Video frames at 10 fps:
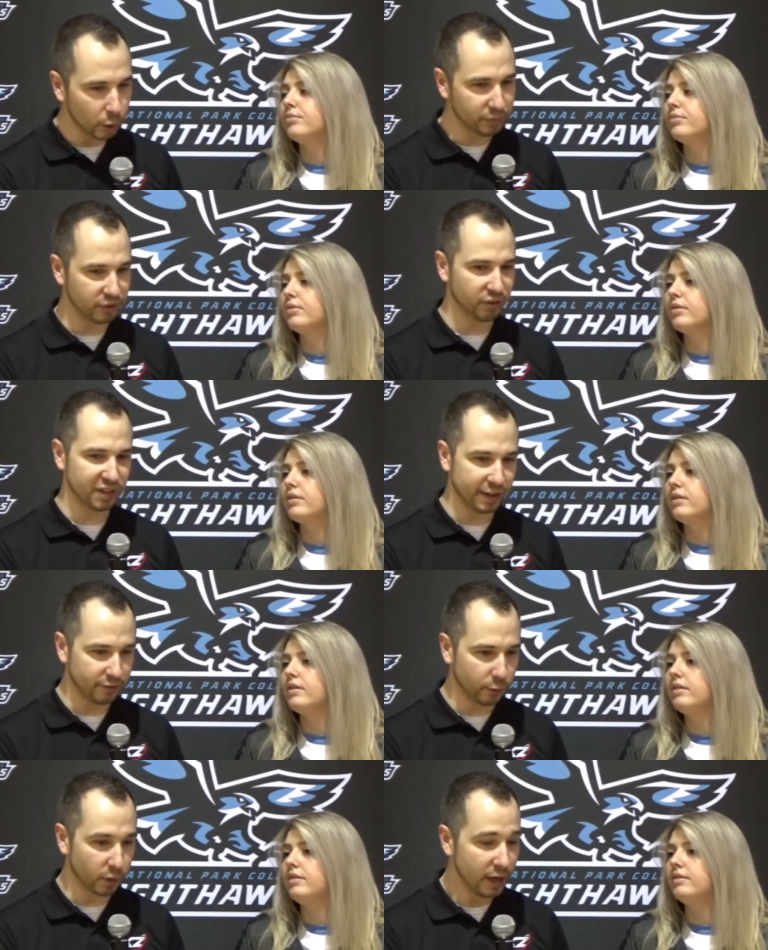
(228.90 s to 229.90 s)
Speaker 1: and hopes to
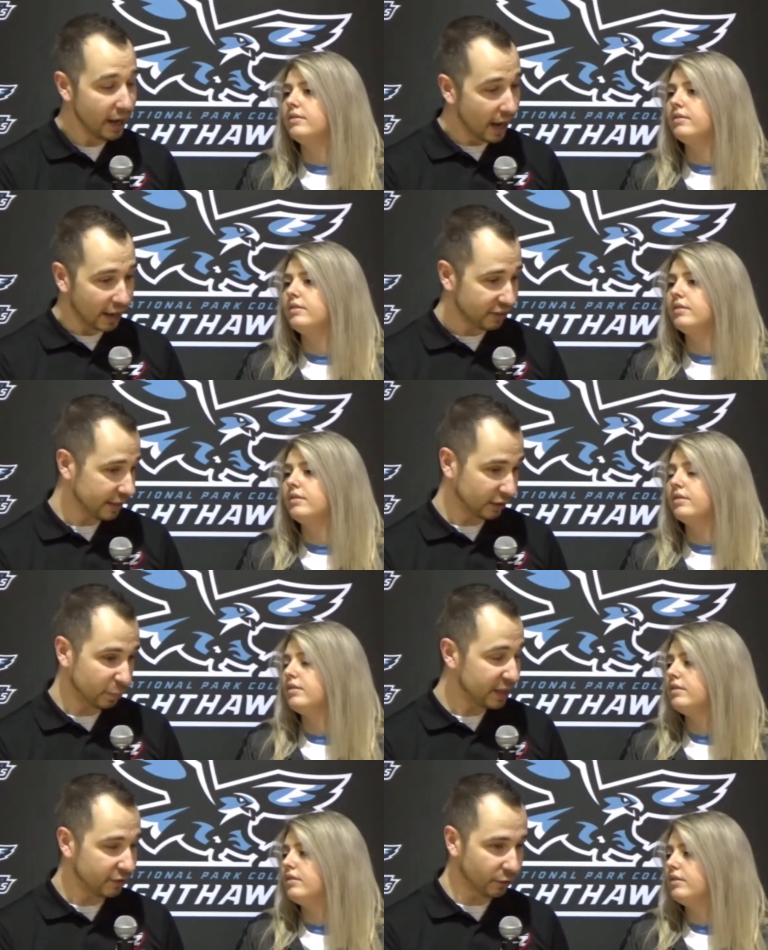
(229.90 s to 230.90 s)
stand for. I think I
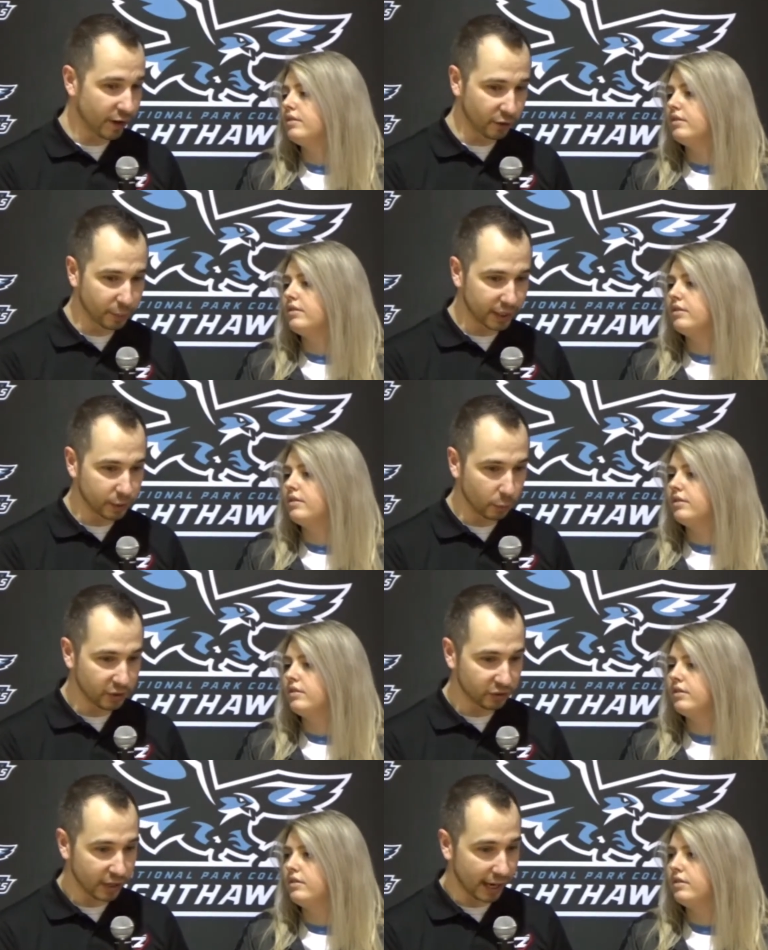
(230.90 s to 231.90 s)
speak for everybody
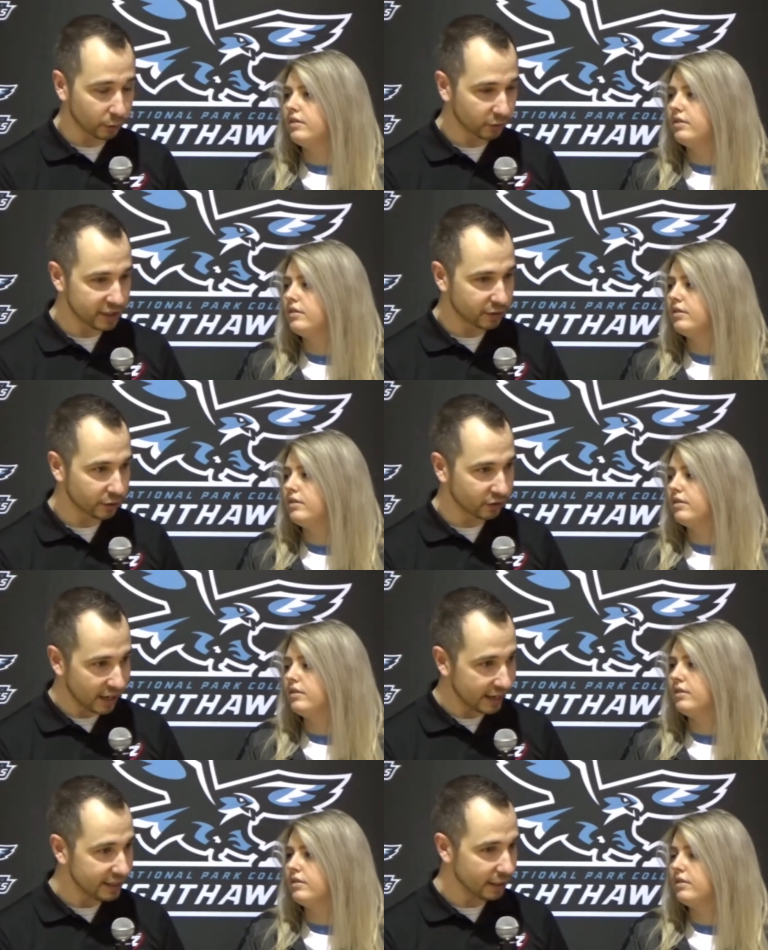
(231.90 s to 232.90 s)
when we say I don't think there's
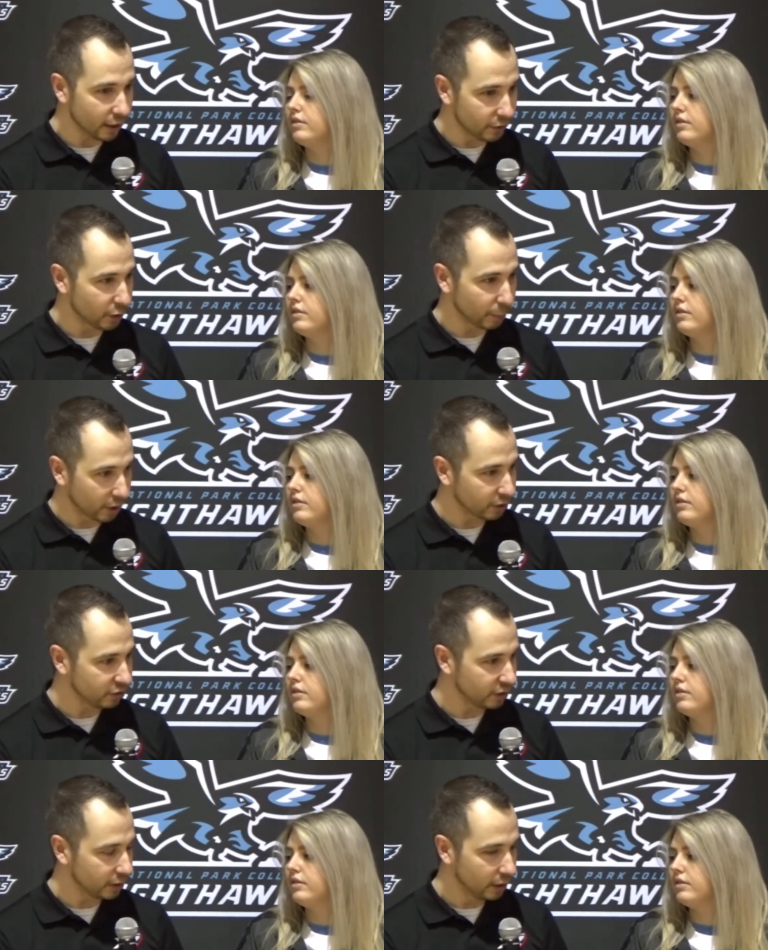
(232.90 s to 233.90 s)
any other
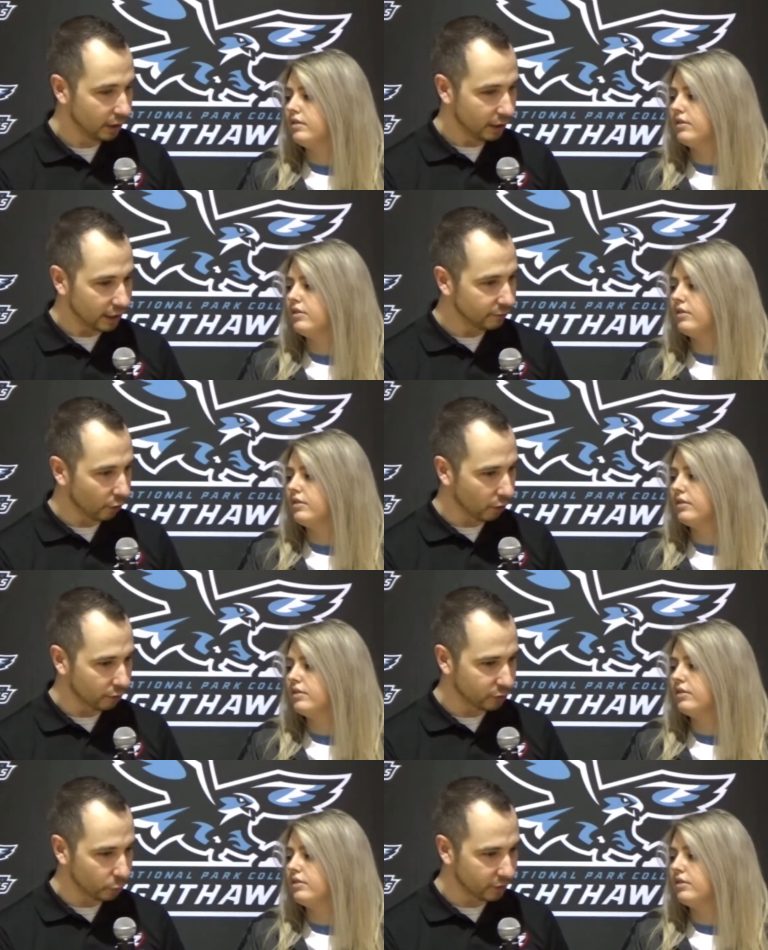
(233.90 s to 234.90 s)
person
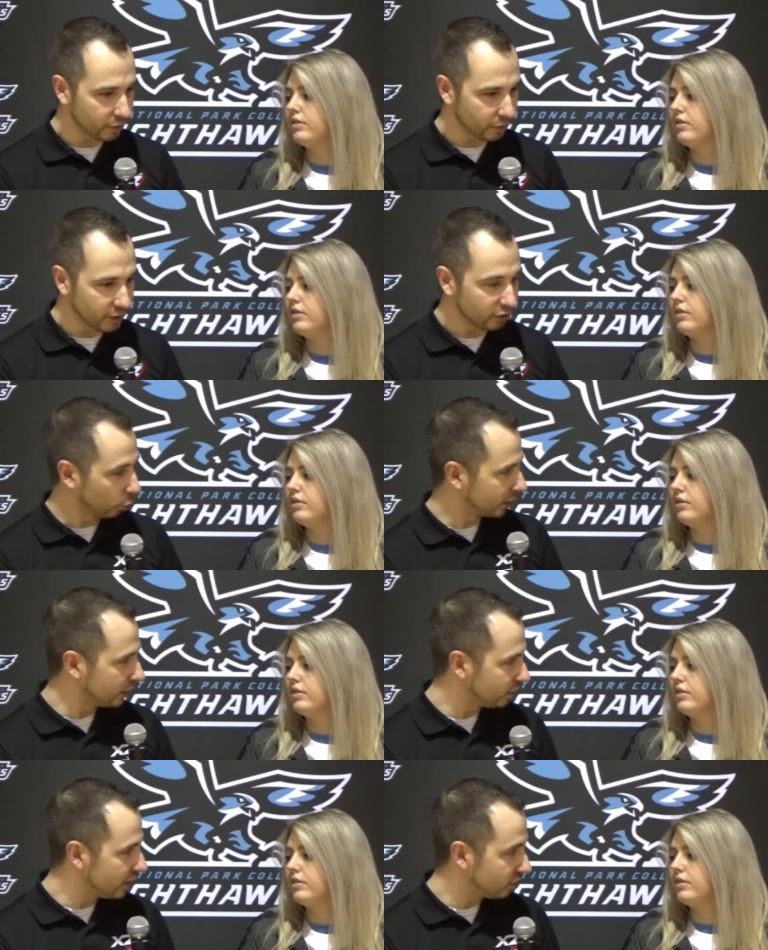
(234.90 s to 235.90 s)
involved with this
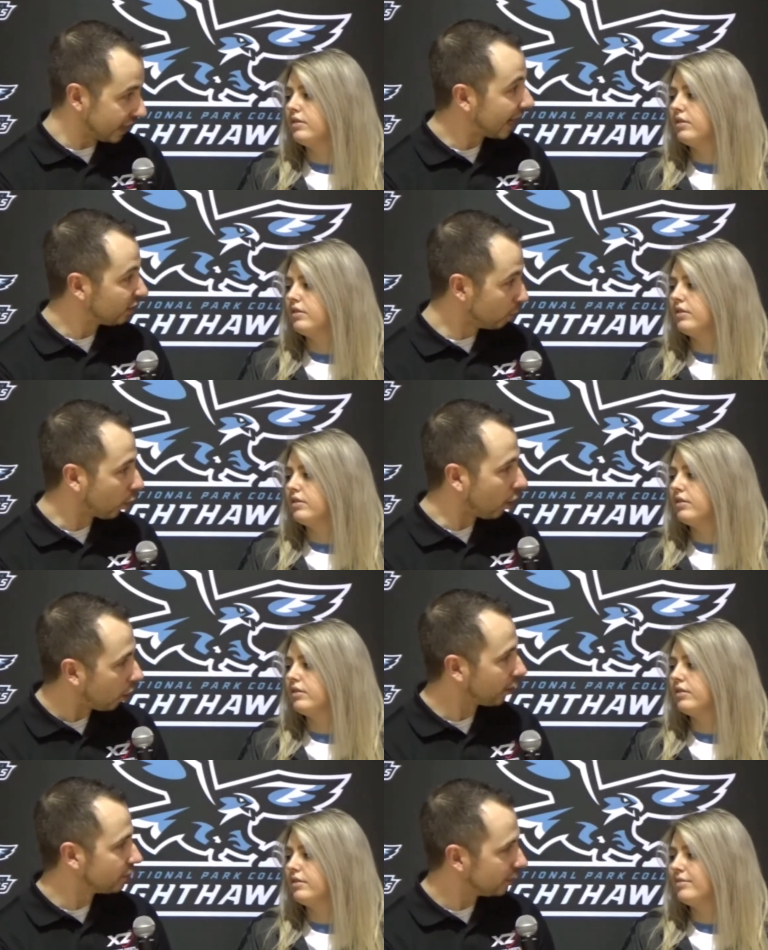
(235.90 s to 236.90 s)
organization that has more
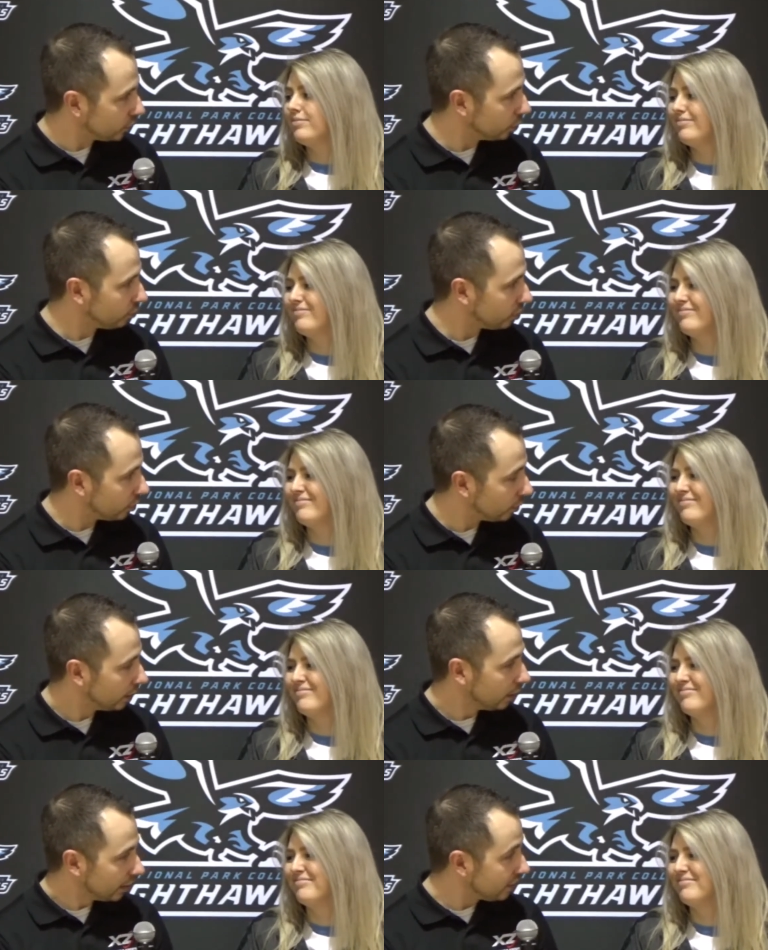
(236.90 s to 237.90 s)
heart than you do
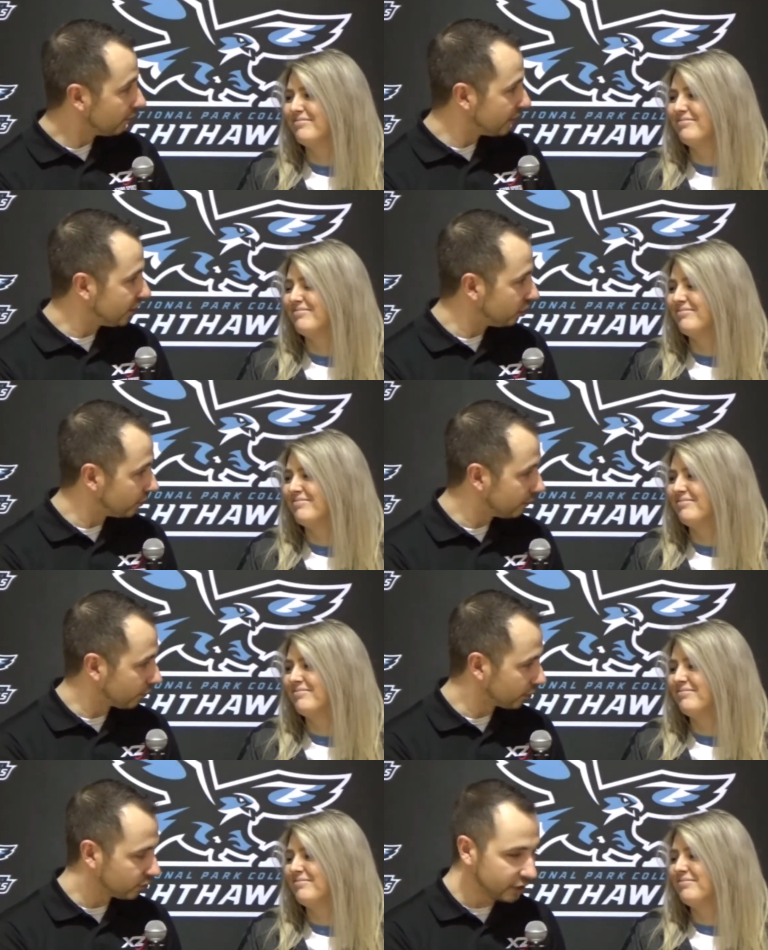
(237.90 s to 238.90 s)
in the face of
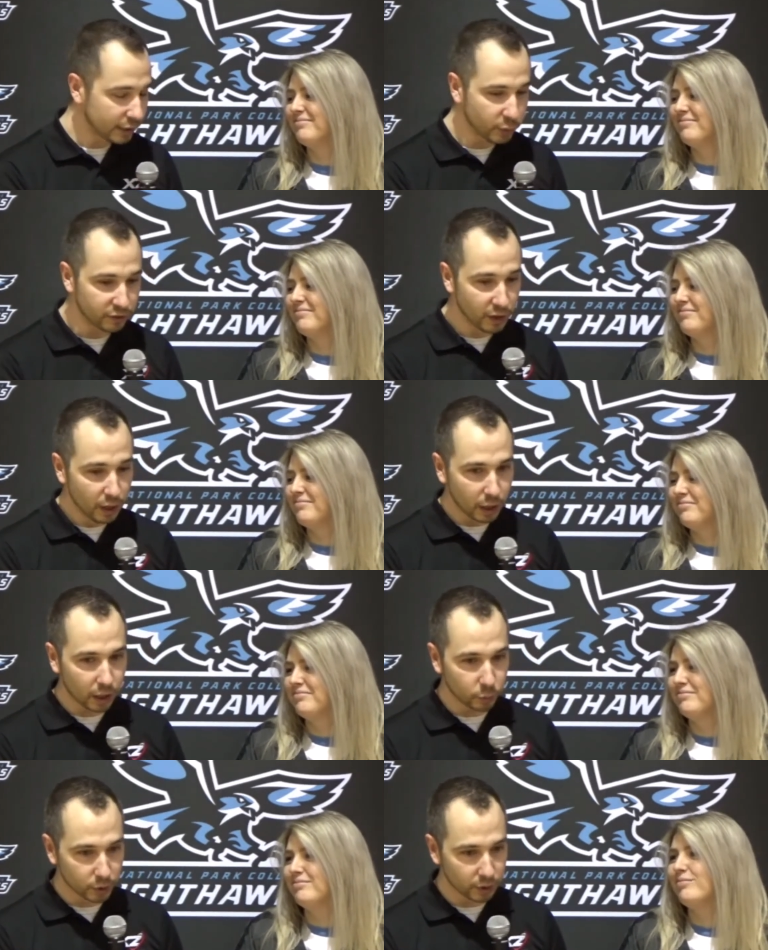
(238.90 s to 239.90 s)
adversity. We've uh,